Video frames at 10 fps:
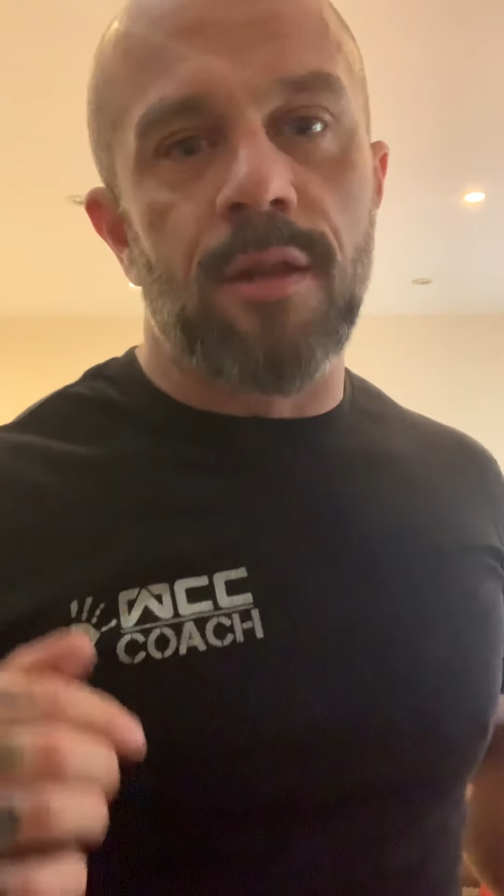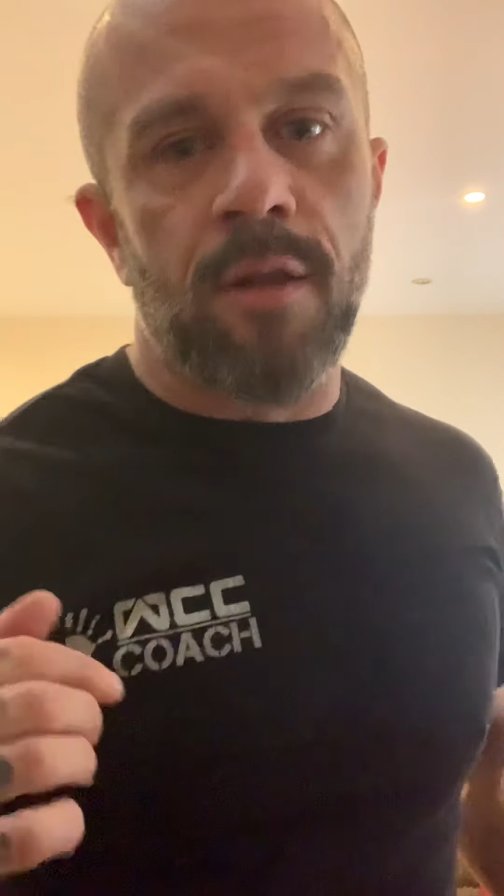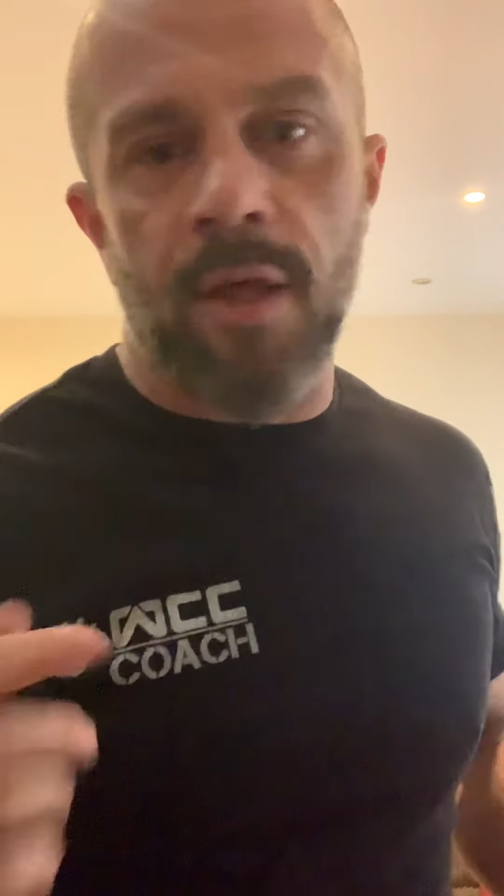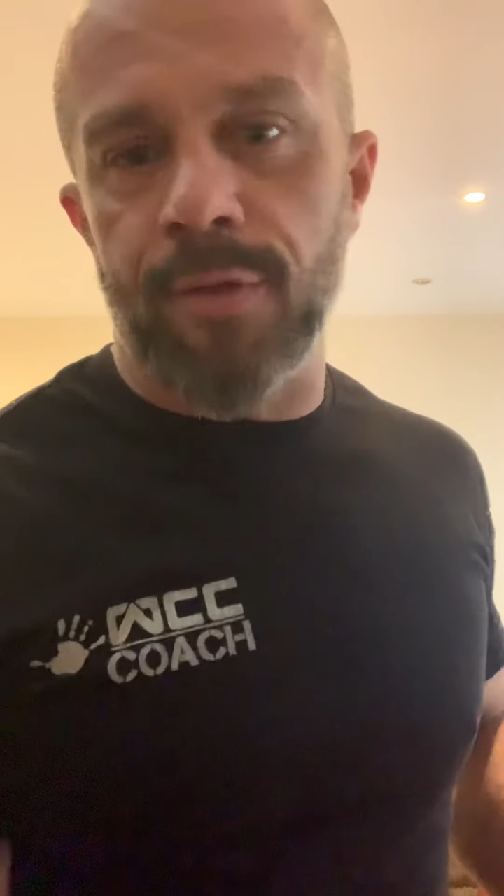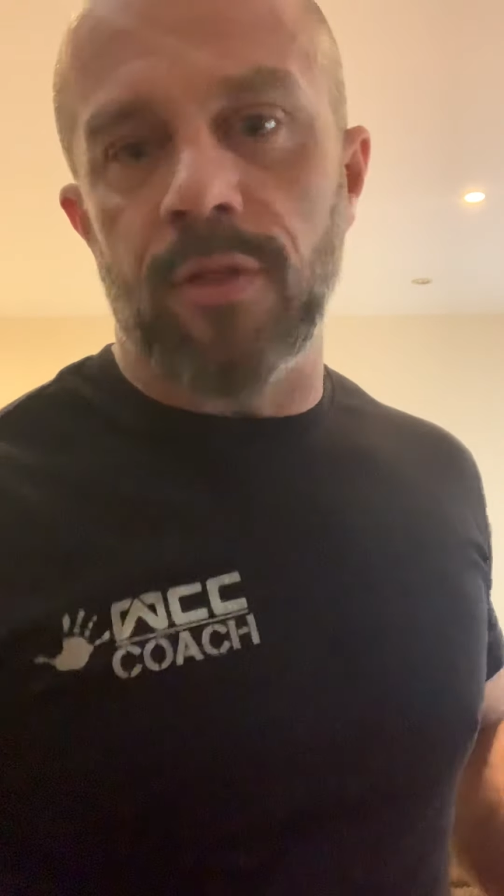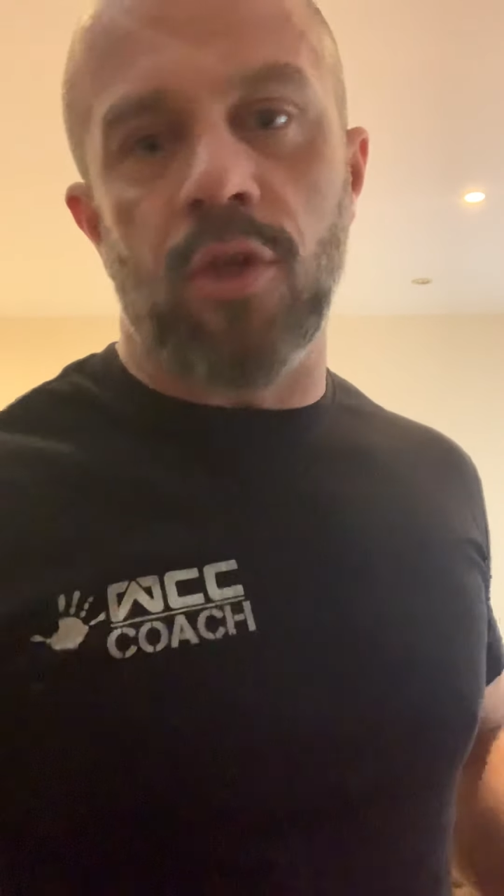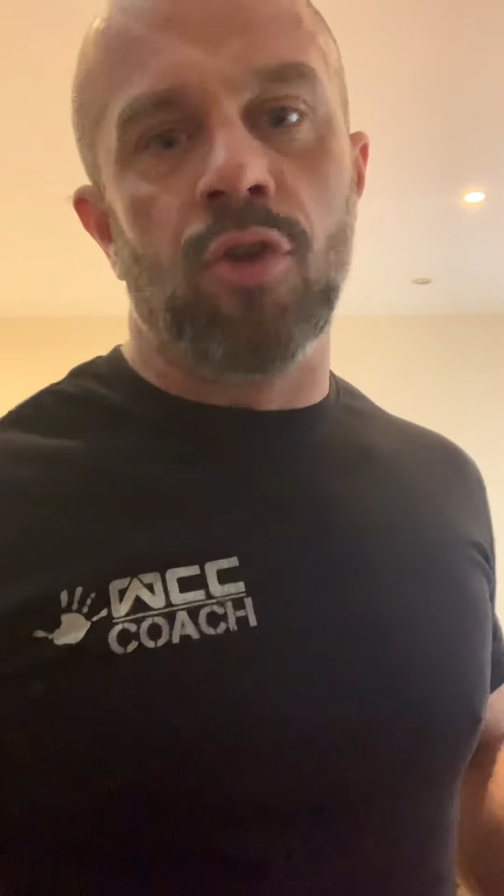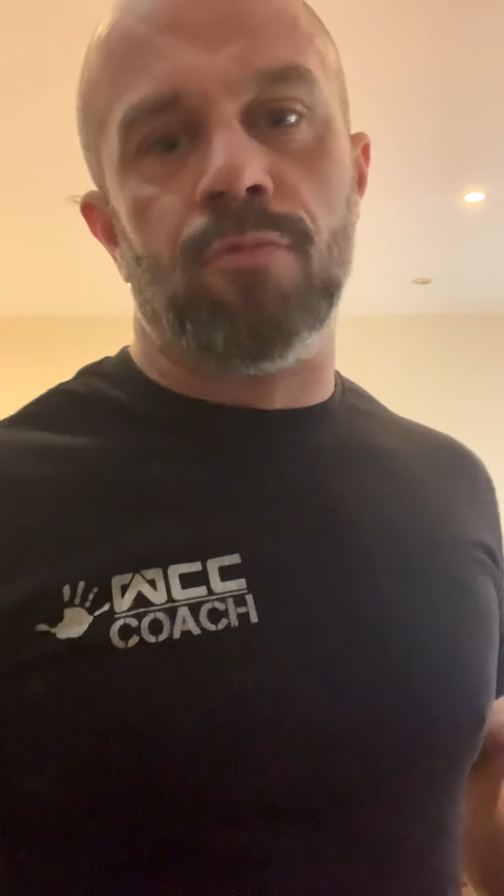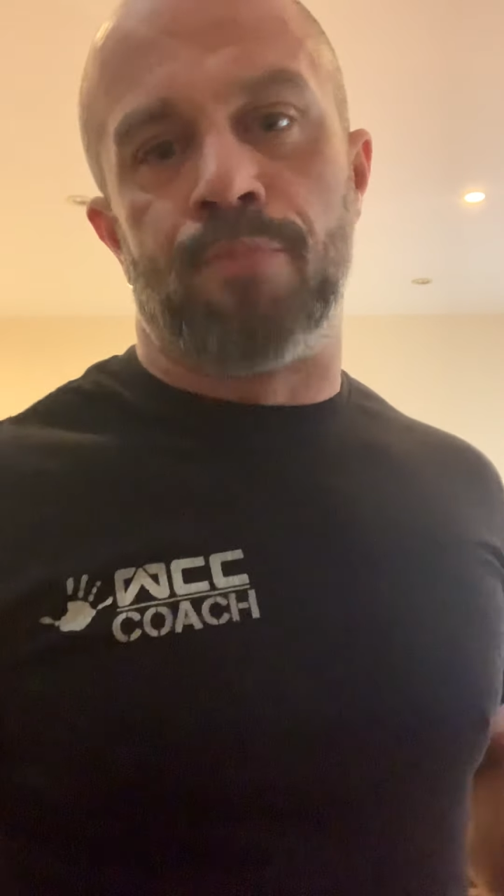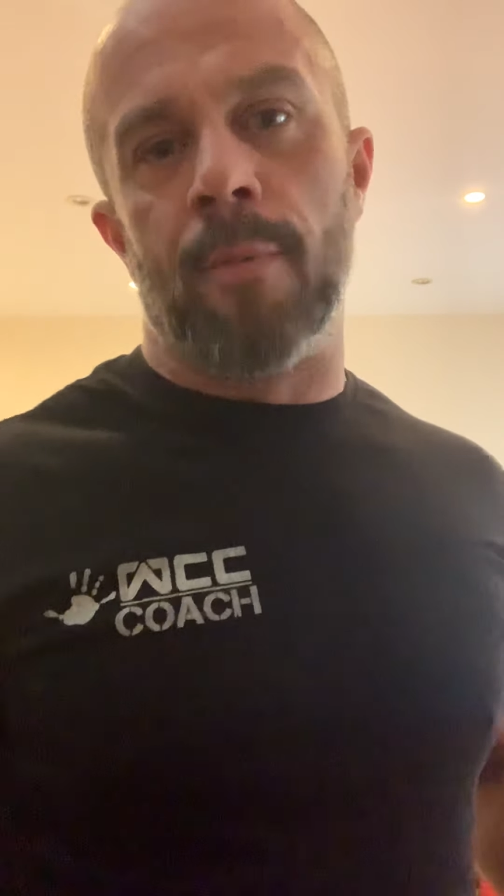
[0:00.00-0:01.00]
nothing that
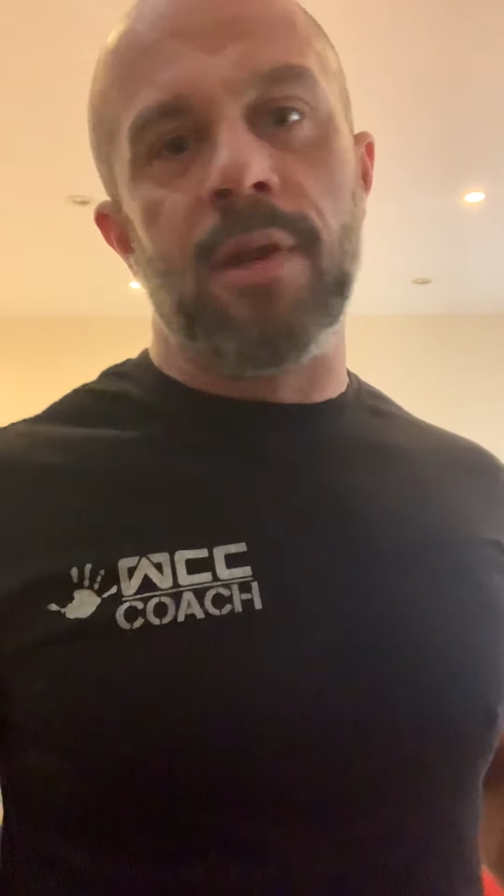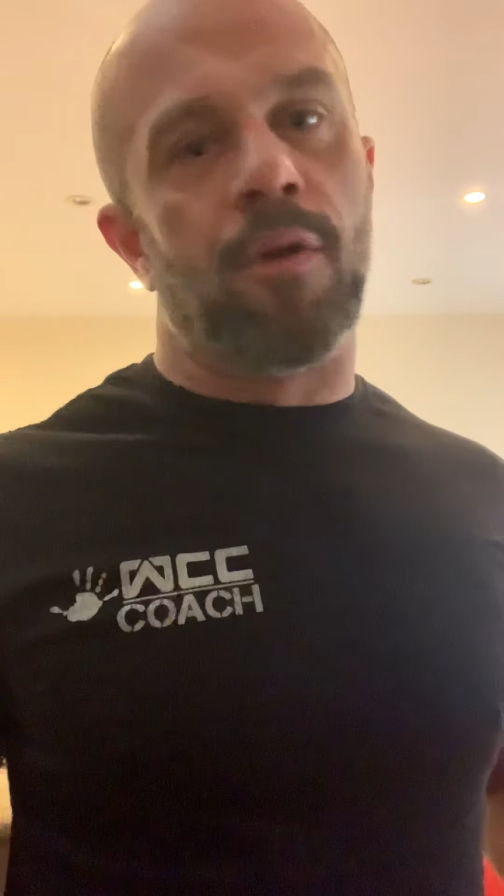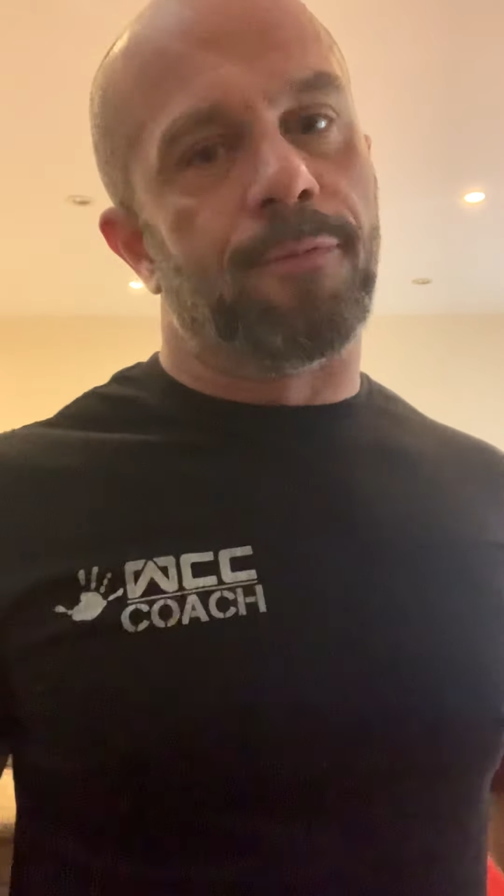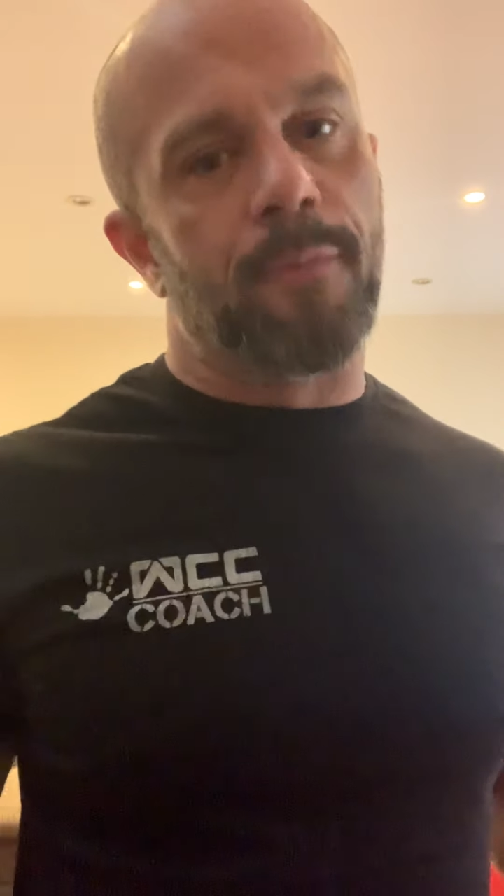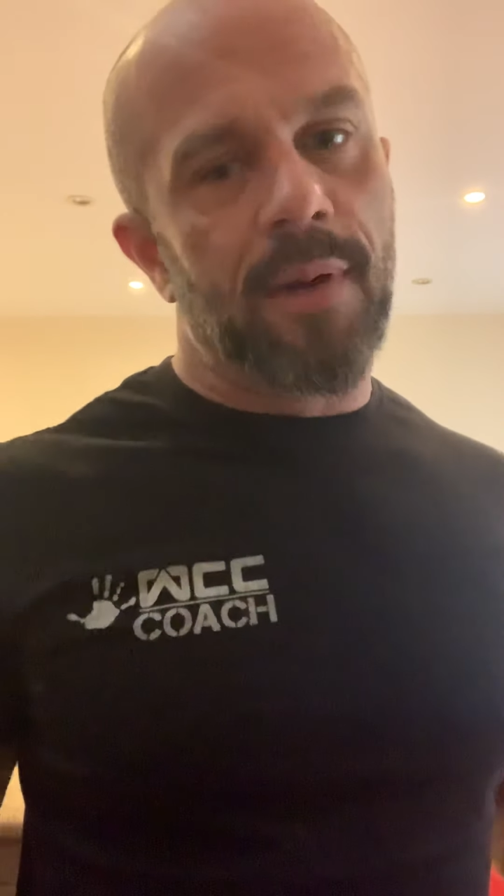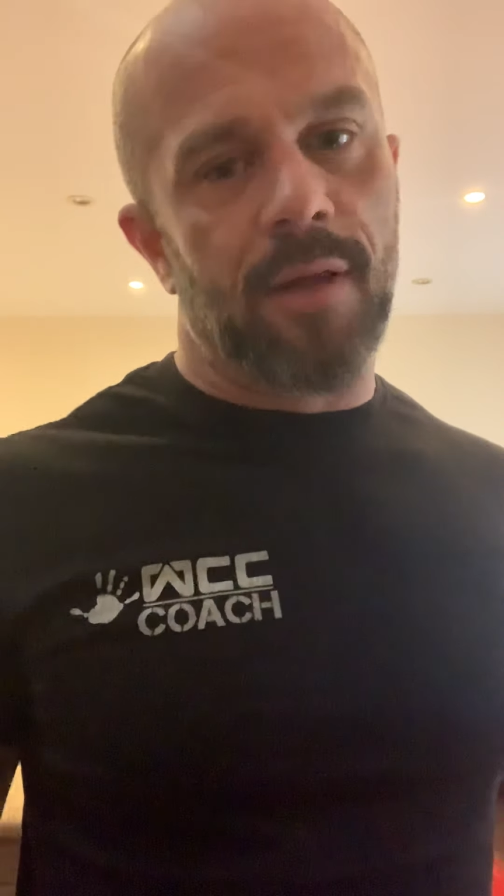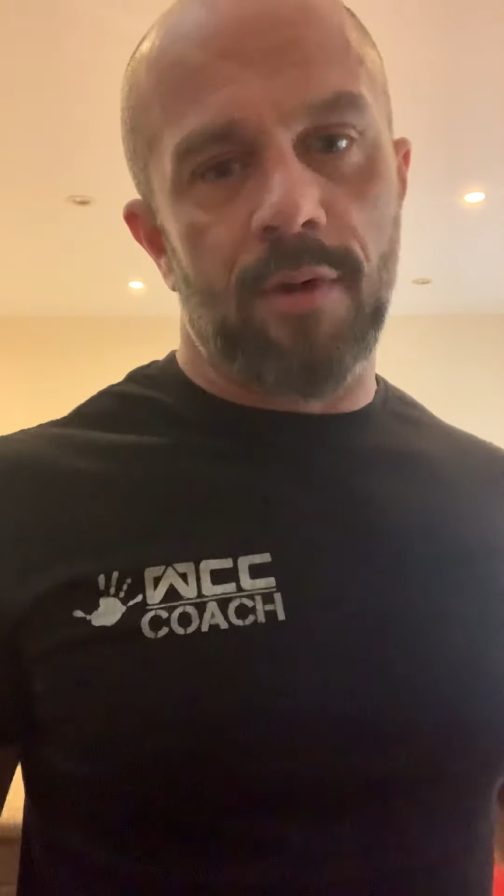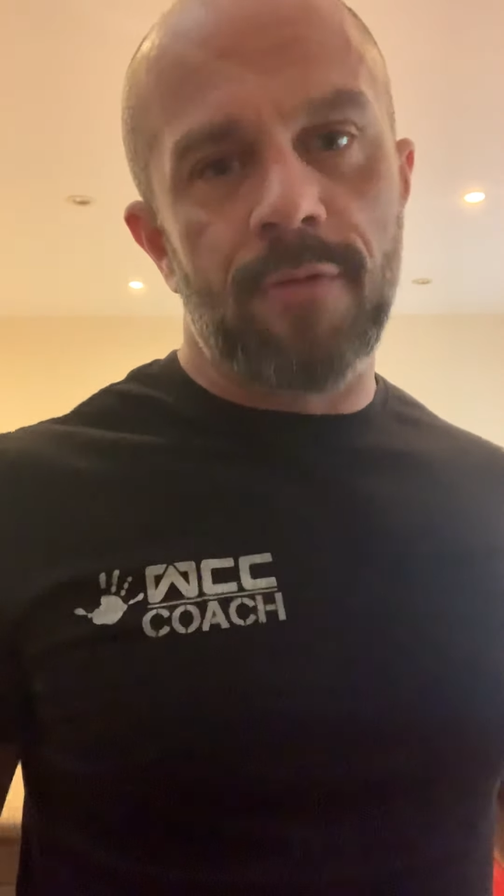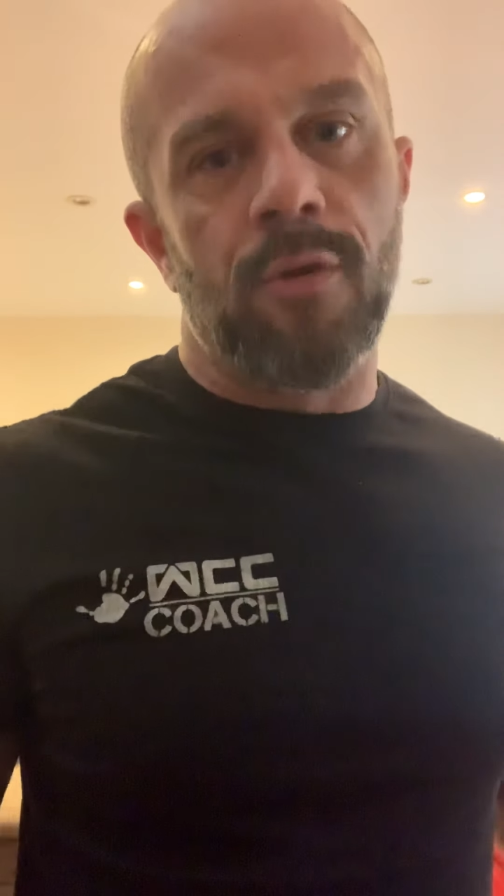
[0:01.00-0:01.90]
you're probably not familiar with.